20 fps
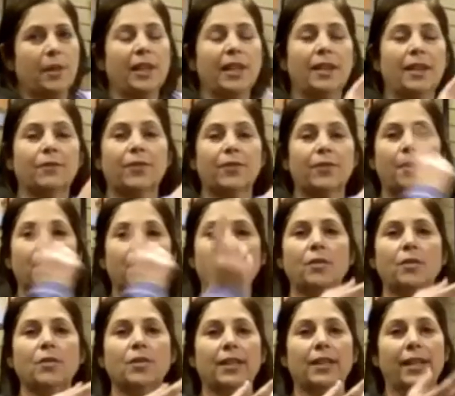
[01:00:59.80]
and then from
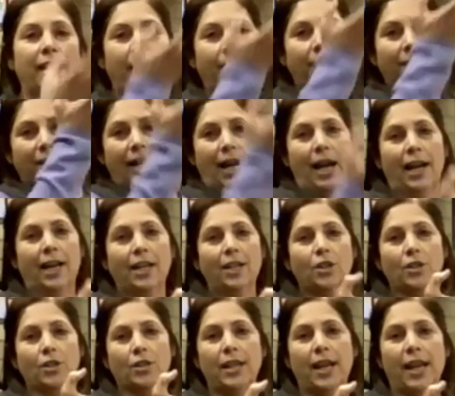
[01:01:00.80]
those leaves, I
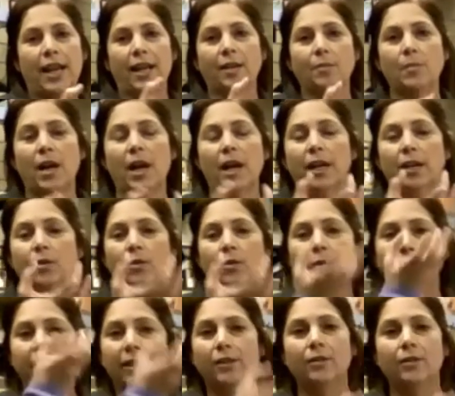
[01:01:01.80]
just hang my
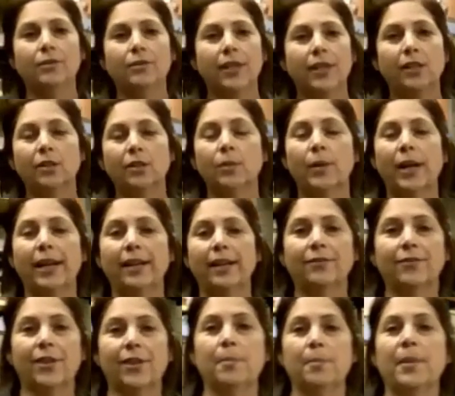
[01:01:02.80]
Oriole feeder right
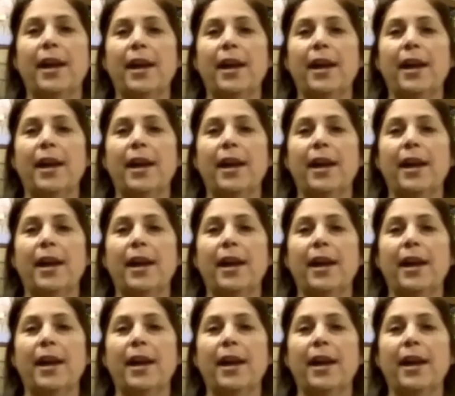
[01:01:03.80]
from